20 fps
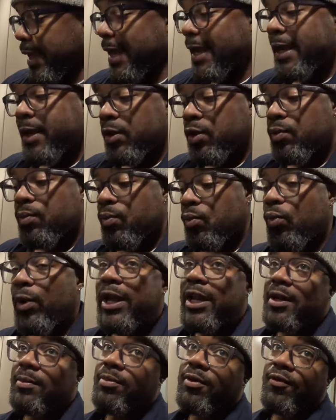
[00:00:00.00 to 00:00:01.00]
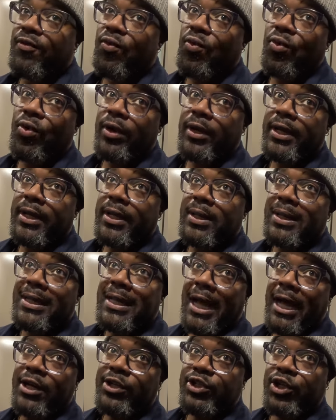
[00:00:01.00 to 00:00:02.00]
and waited before it
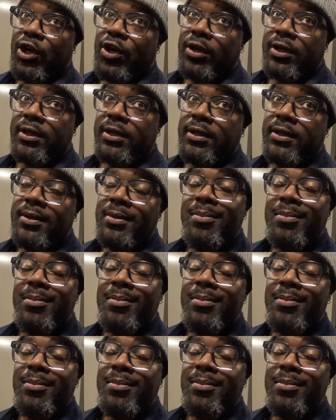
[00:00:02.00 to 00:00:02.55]
got dark.